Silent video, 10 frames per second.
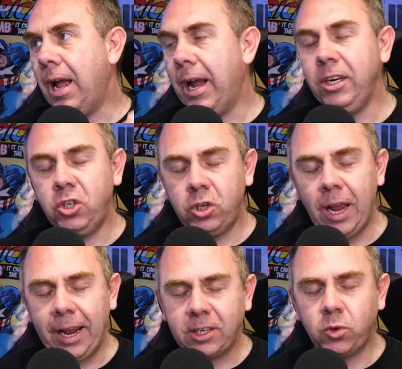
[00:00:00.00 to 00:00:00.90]
H-
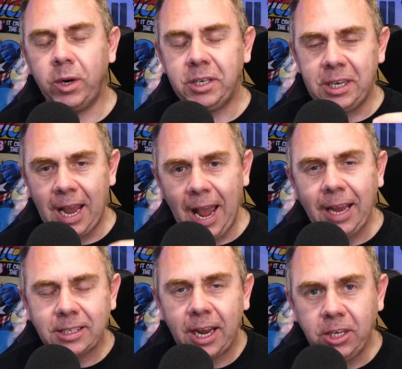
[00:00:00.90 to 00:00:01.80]
20
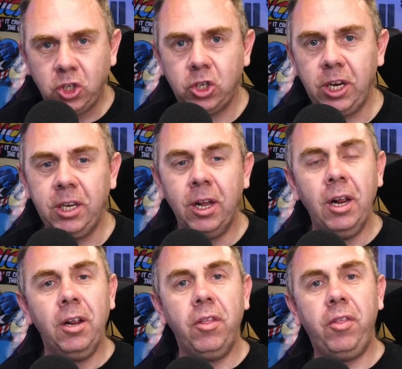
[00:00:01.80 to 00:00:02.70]
shd
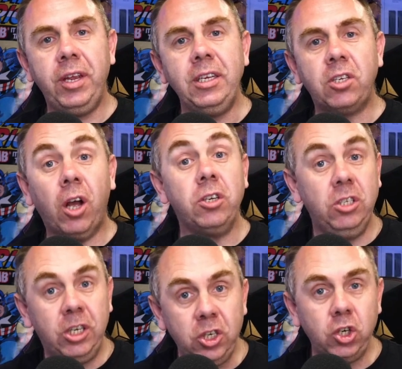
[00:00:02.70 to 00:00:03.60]
These are
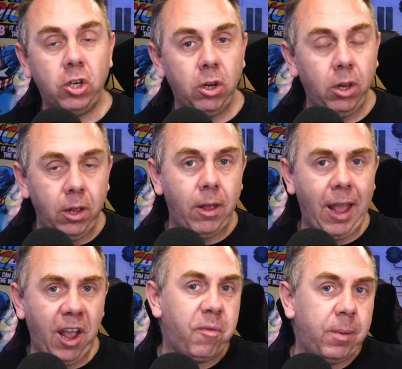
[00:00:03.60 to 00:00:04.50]
digital
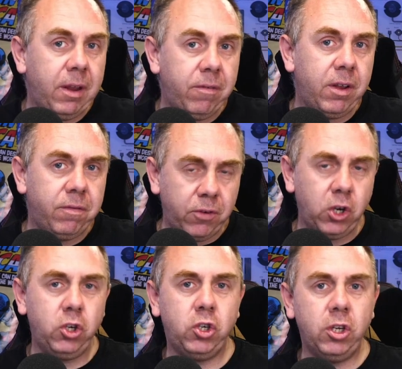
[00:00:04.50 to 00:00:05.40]
FPV
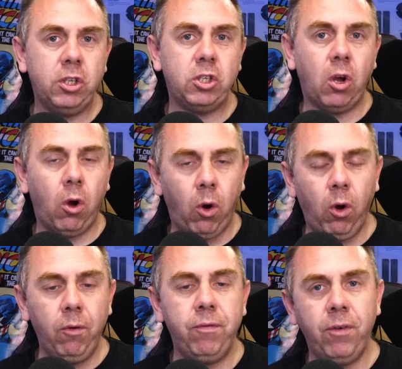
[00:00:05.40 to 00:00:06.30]
versions
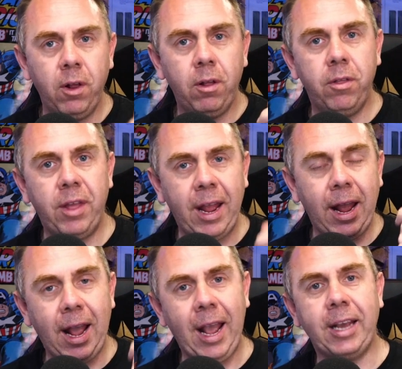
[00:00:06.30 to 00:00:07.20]
of their
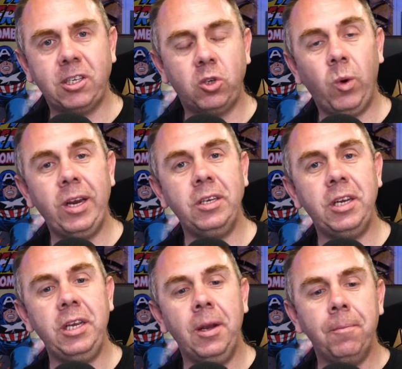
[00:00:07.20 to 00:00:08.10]

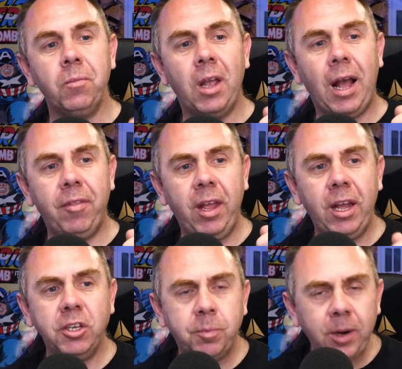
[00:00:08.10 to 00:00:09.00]
X20. And there
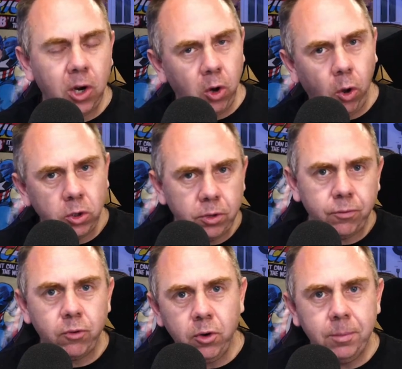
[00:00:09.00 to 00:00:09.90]
has been a lot
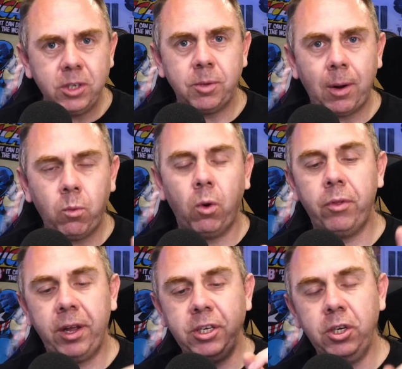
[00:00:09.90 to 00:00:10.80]
of rumors about
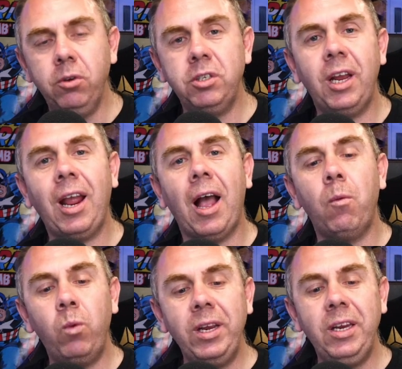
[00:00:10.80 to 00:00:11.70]
what they're using,
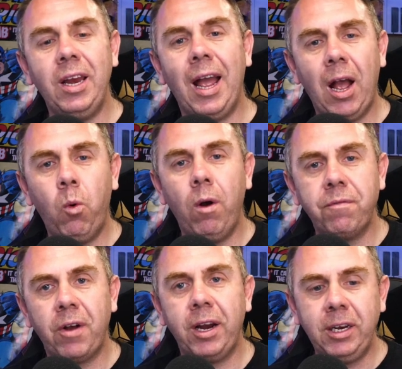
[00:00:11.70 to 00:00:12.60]
and we now
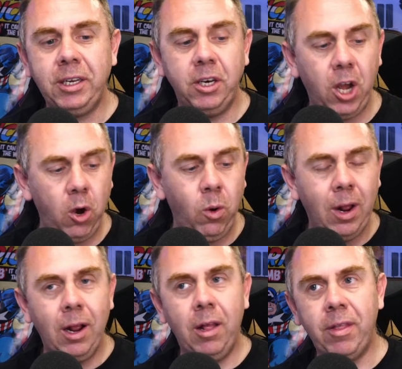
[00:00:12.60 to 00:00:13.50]
finally know,
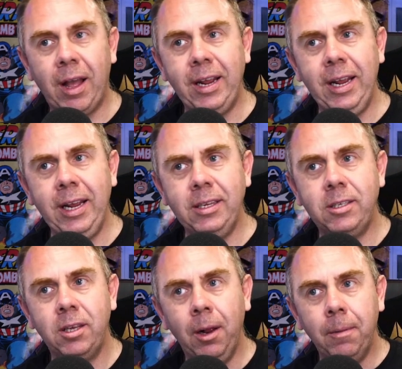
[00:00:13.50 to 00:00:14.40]
and that is